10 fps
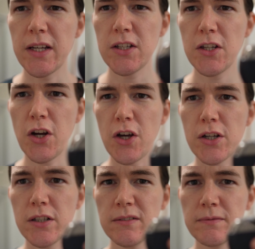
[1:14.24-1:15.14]
I turn it
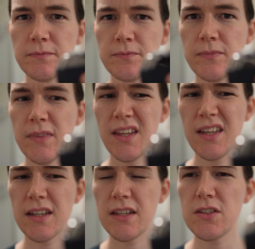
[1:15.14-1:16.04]
on,
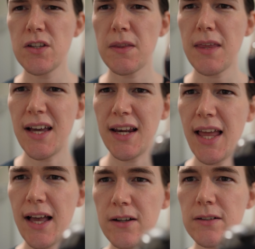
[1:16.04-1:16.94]
it's not that
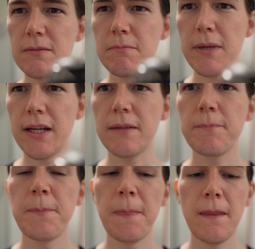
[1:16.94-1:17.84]
loud, but
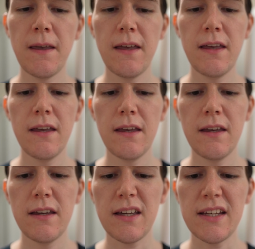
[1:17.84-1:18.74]

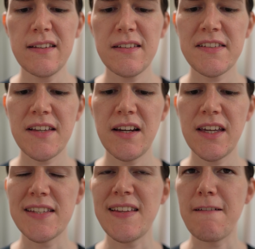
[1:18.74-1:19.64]
it doesn't sound like
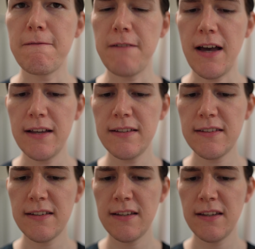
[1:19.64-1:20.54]
it's that
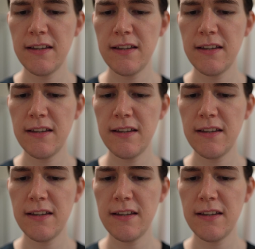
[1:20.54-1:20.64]
fast.